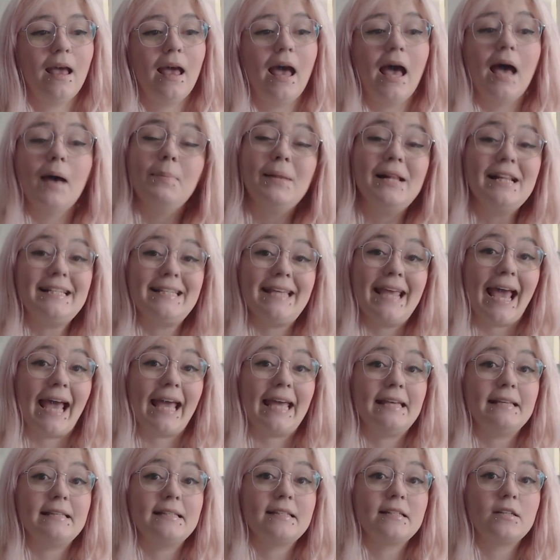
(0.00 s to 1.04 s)
Ability
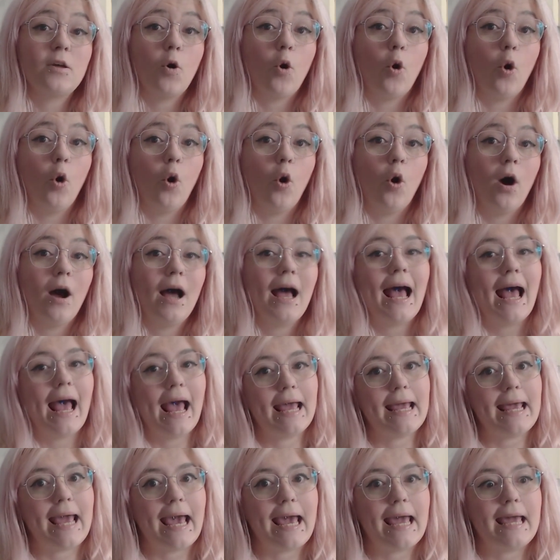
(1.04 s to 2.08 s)
haste, or
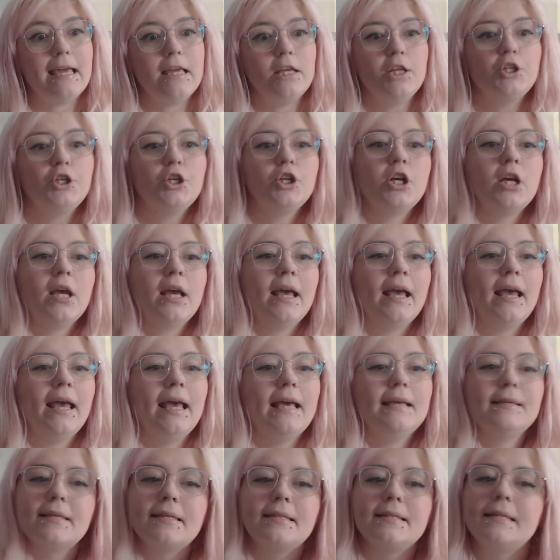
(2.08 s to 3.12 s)
AH, is
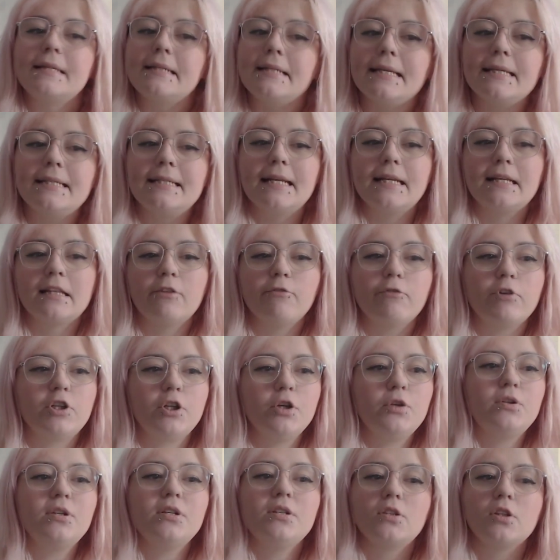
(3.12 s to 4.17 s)
a statistic that
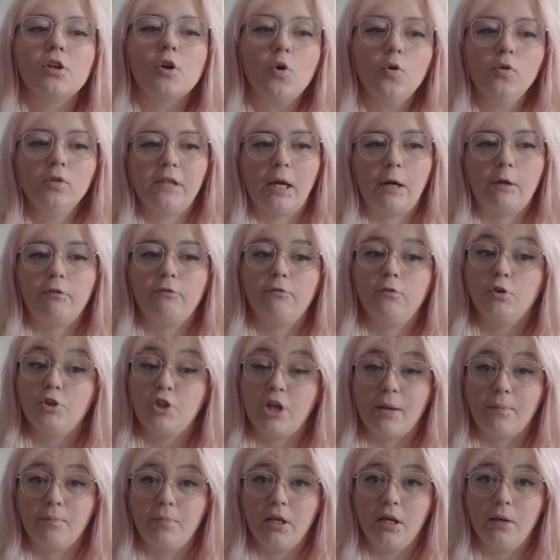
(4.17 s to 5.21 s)
reduces the cooldown of your
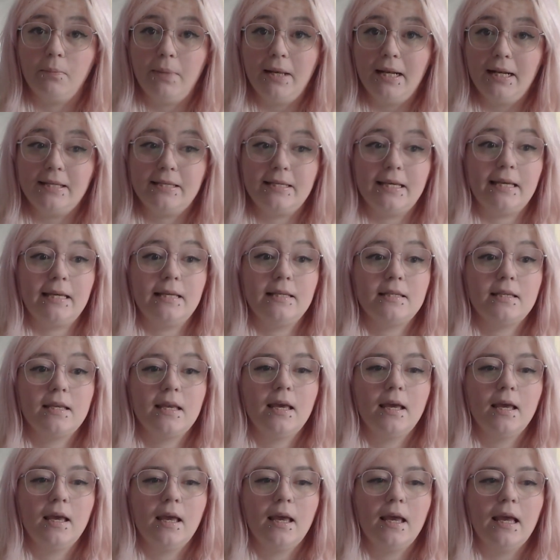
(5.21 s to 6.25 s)
champion abilities.
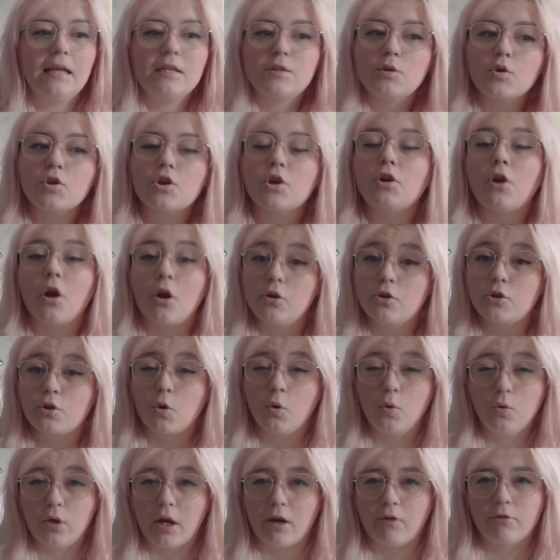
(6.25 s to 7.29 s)
It's also known as
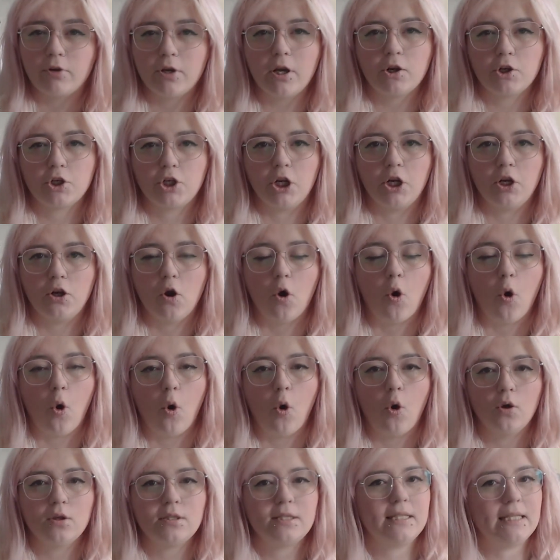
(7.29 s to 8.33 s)
cooldown reduction, or
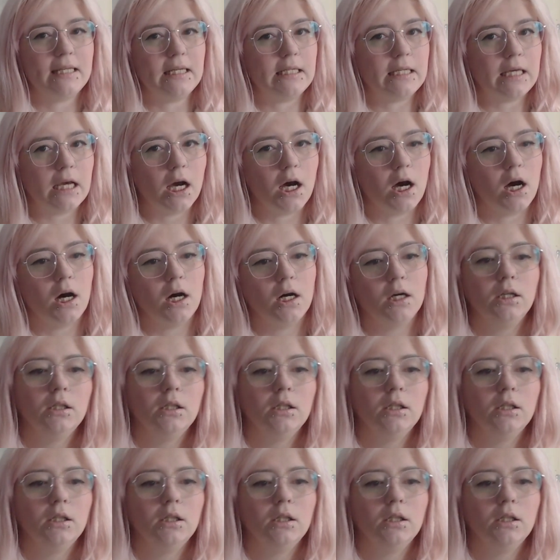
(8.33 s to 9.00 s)
CDR.